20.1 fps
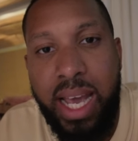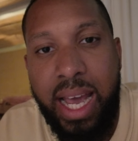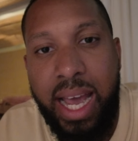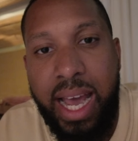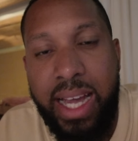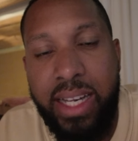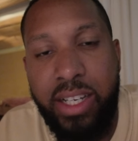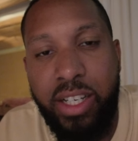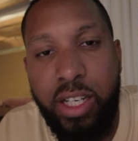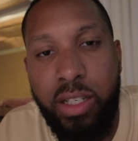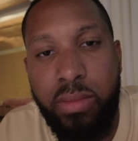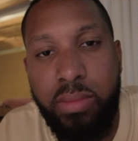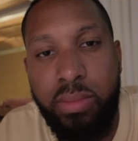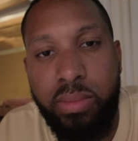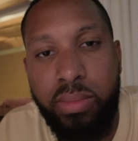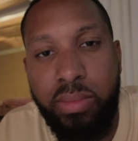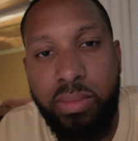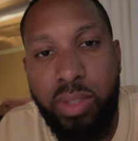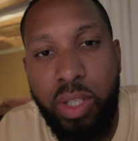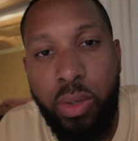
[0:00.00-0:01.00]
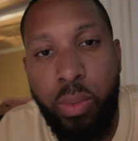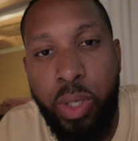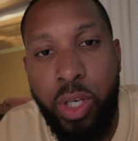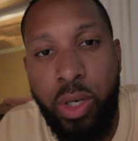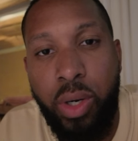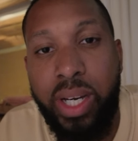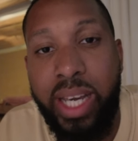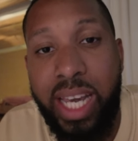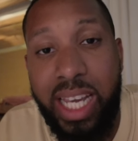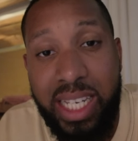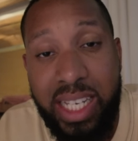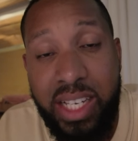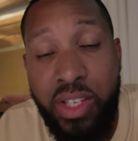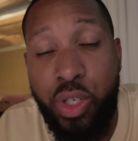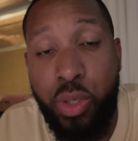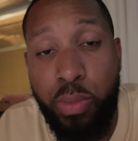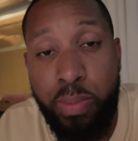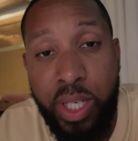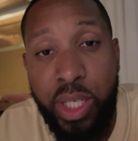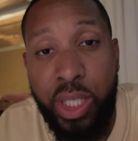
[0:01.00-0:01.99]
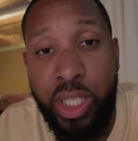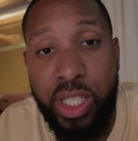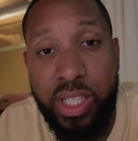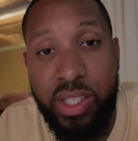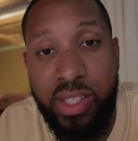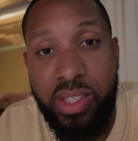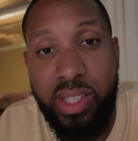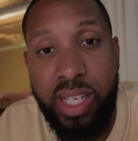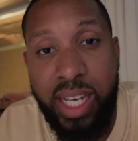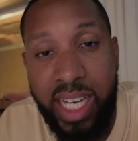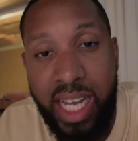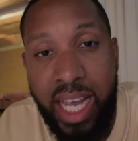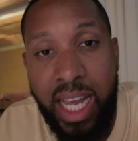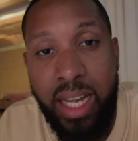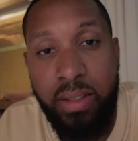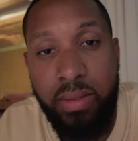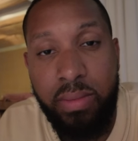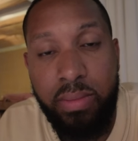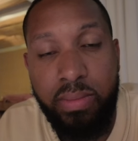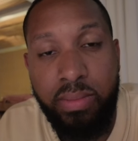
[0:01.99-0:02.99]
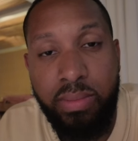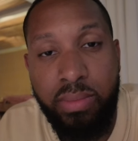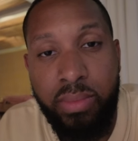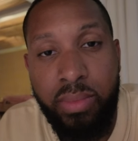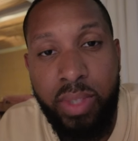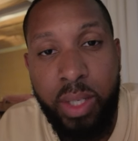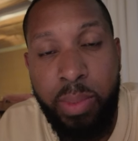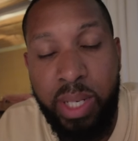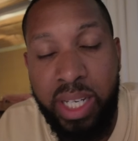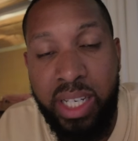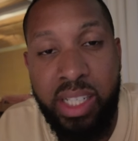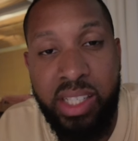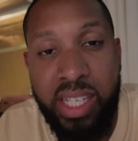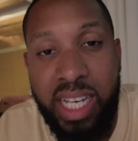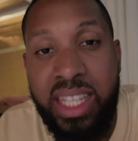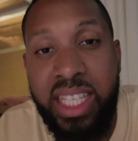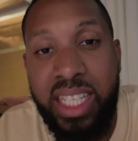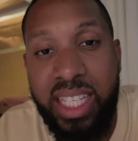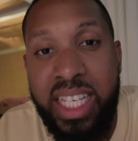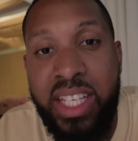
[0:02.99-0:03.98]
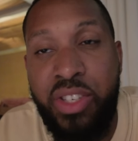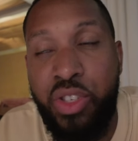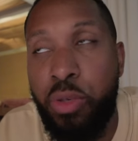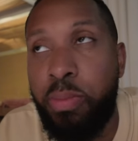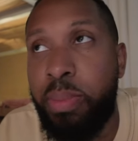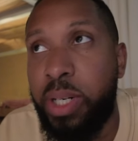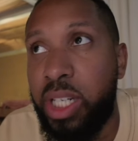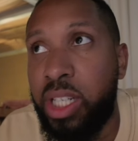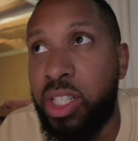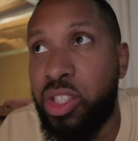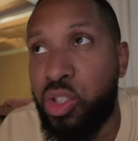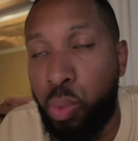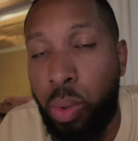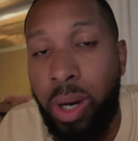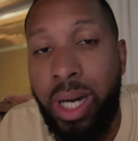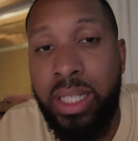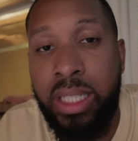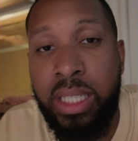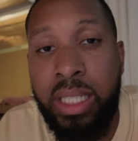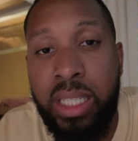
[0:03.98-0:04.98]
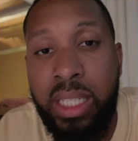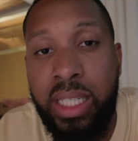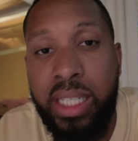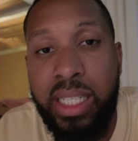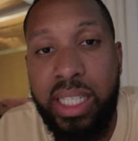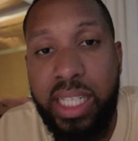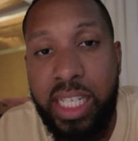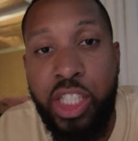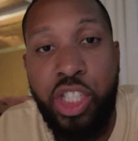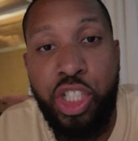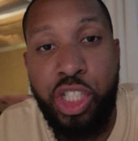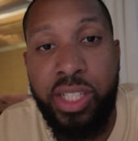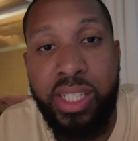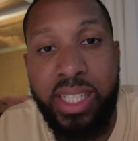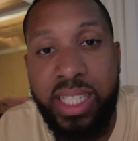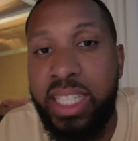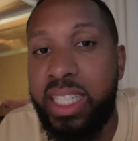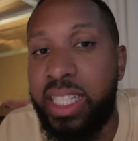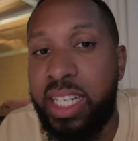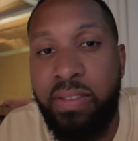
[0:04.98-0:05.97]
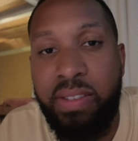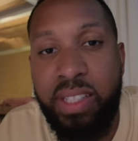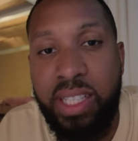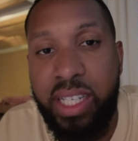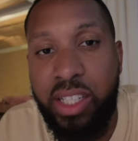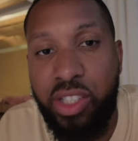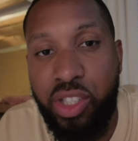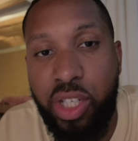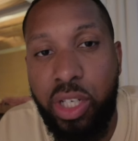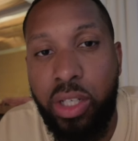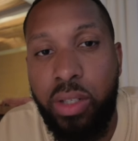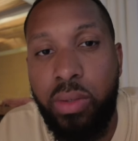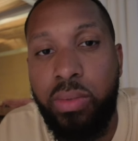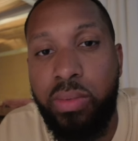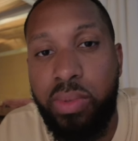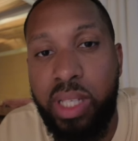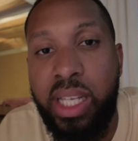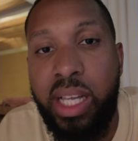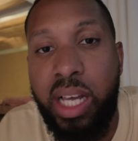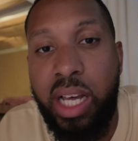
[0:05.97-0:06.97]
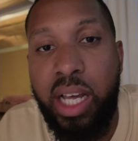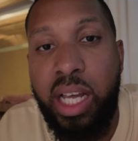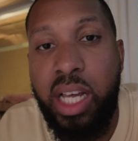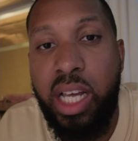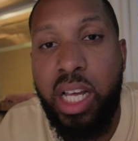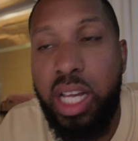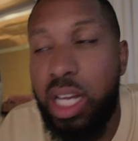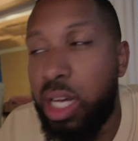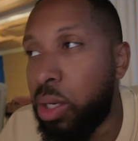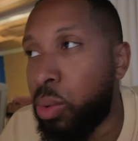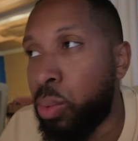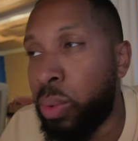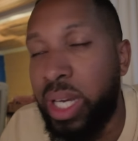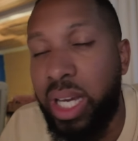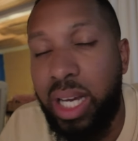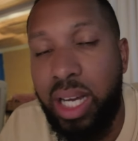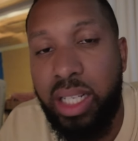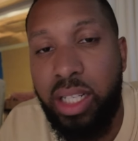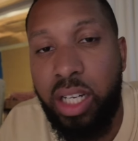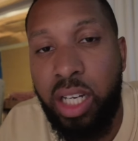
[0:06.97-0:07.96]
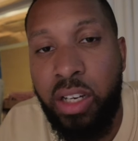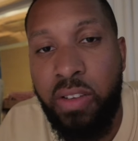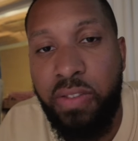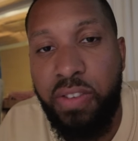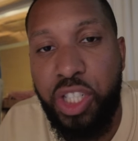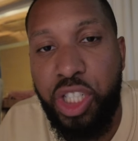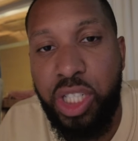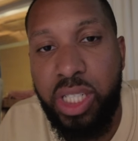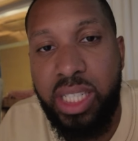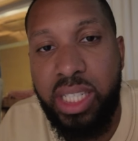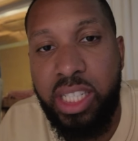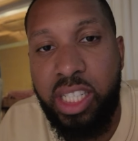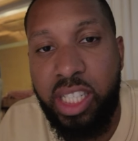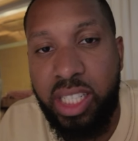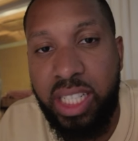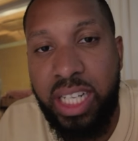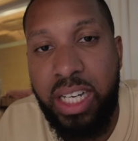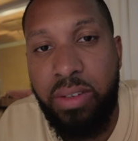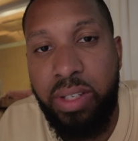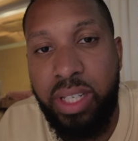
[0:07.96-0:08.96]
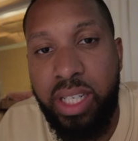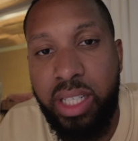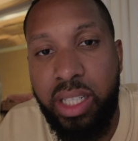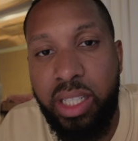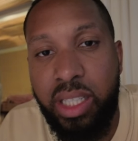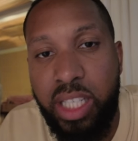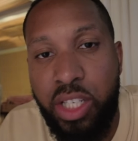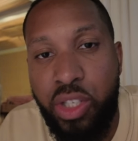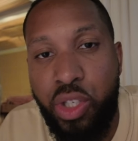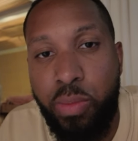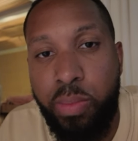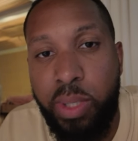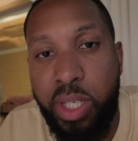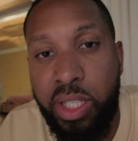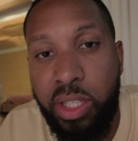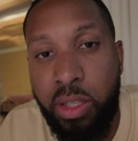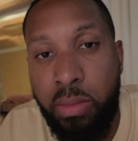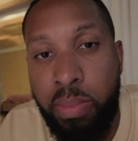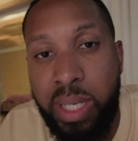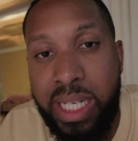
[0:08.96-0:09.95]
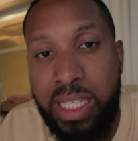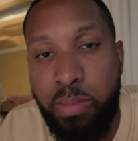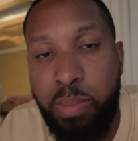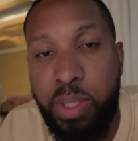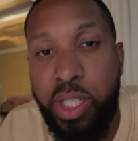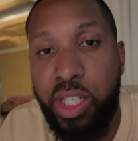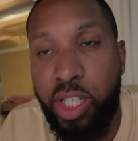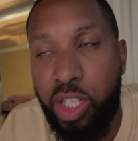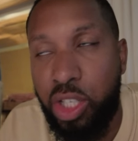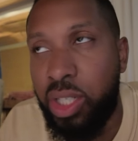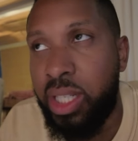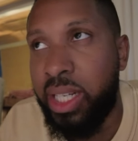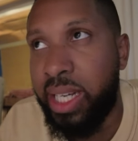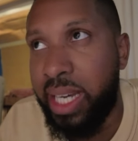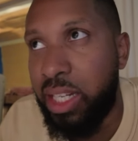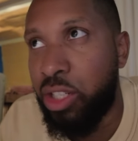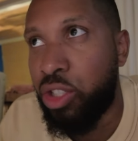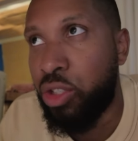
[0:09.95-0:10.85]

And um, we're not okay, getting Izu okay. burgers okay. again um, because I think Izu Burgers won. It's just cleared everything. So we are unofficially declaring Izu Burger the best burger you can get in